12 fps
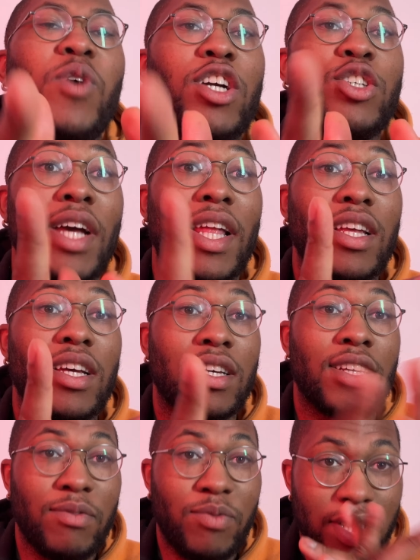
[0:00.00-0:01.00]
you're trying to
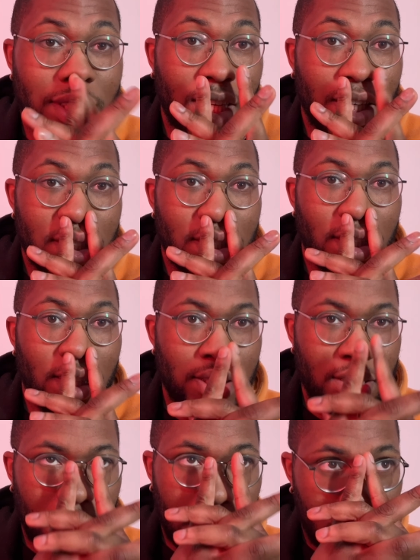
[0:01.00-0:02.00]
convince us
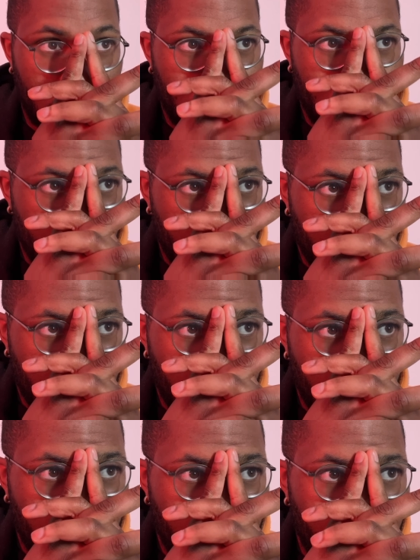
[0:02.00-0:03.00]
is that
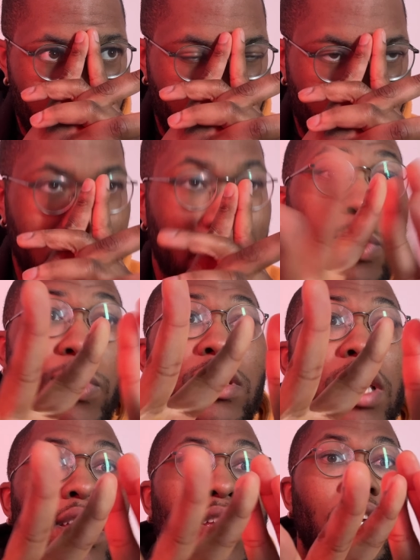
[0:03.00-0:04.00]
when he was
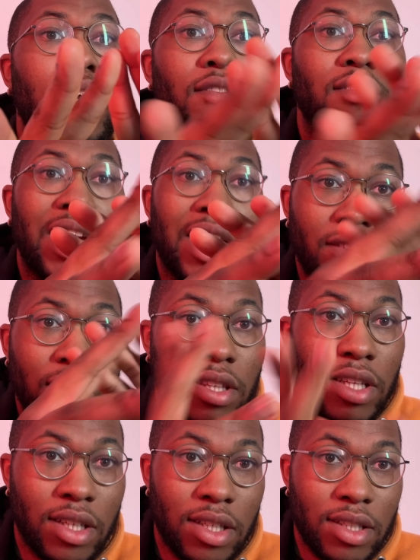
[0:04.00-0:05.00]
taking care of
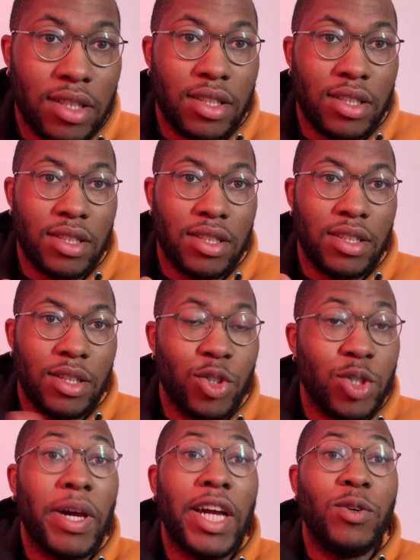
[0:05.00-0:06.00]
everything, he
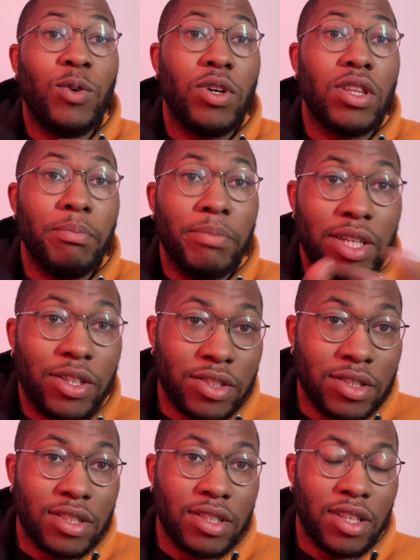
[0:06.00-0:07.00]
was paying all the
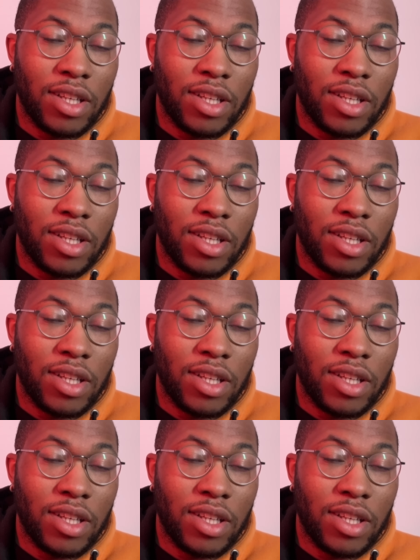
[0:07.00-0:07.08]
bills,